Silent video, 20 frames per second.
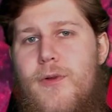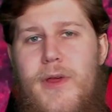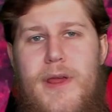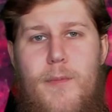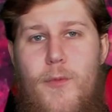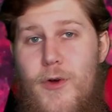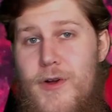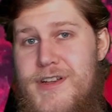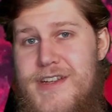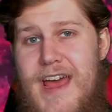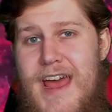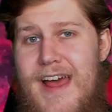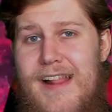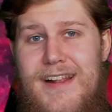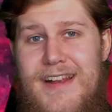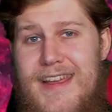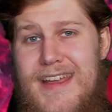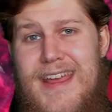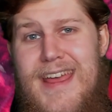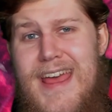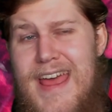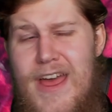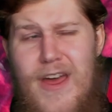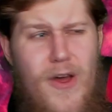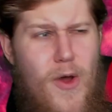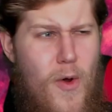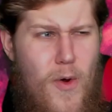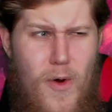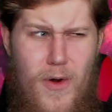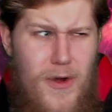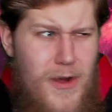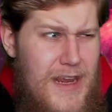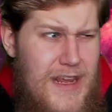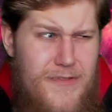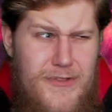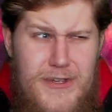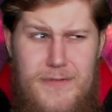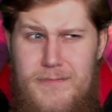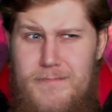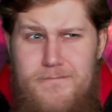immortality, or
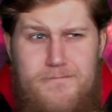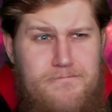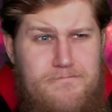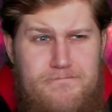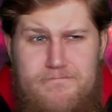even